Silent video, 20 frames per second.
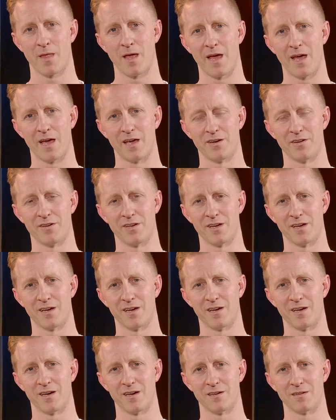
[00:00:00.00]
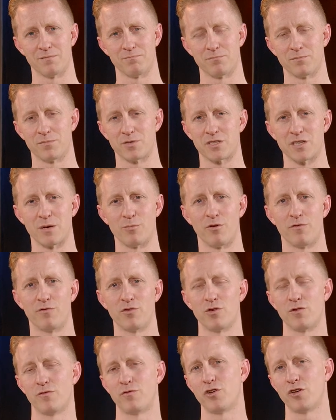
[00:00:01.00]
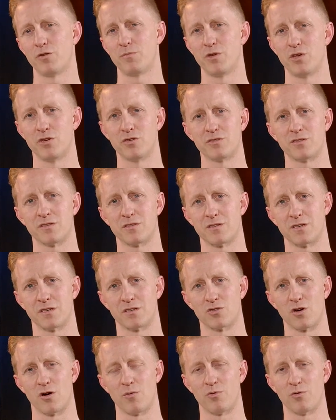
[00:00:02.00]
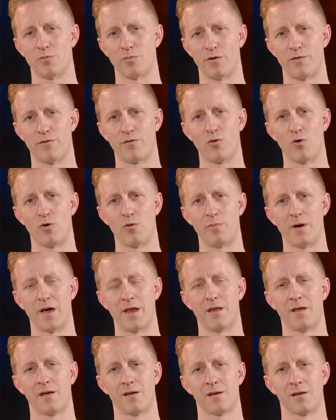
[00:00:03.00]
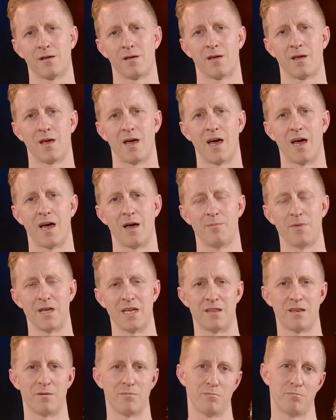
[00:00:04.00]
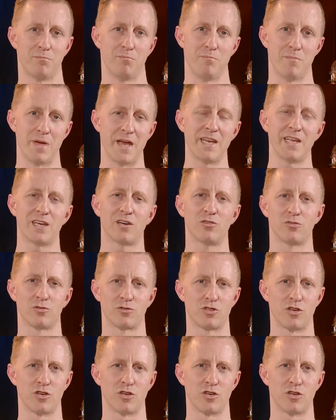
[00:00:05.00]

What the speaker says: And some of you have heard me use this example before, but in medical